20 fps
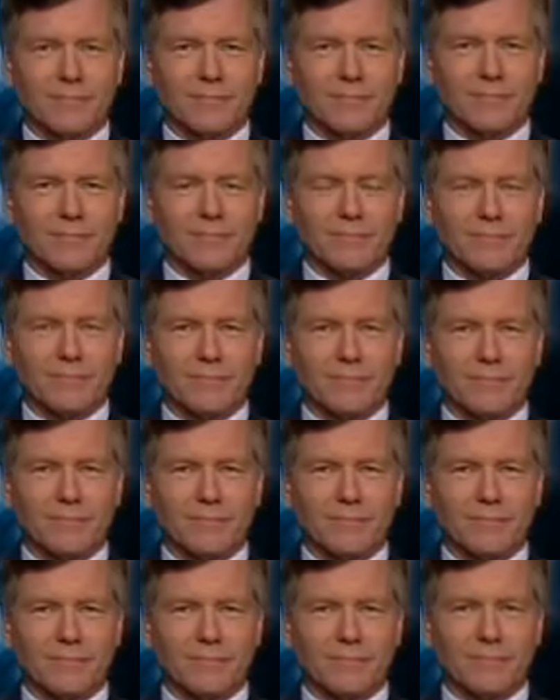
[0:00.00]

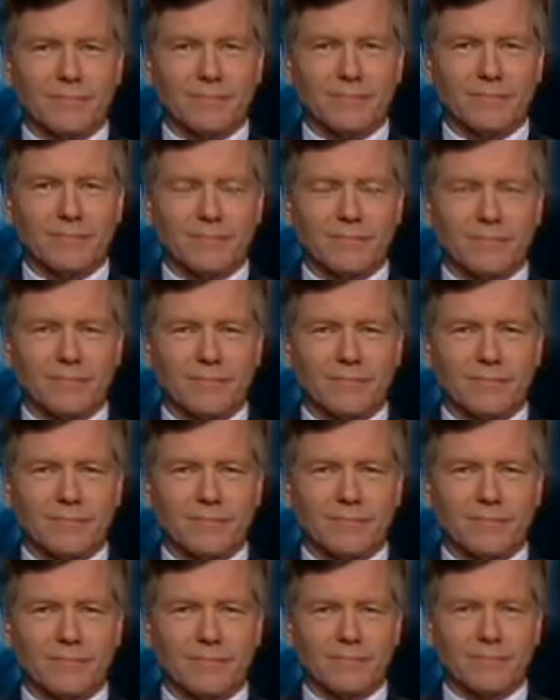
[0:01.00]

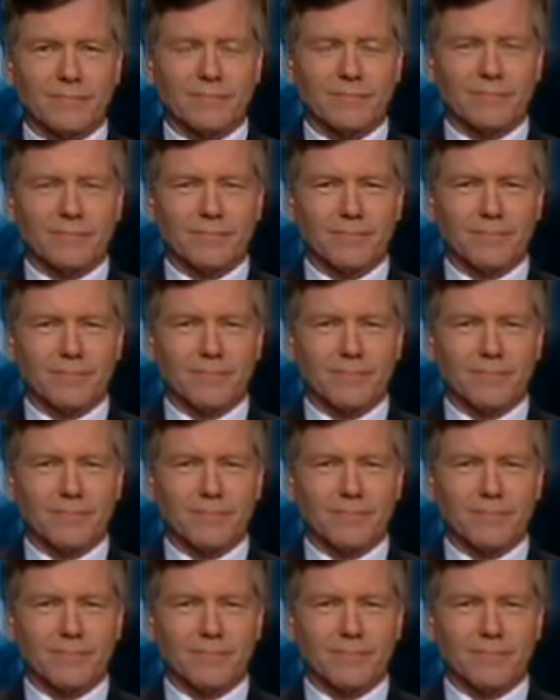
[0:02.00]
This person isn't speaking.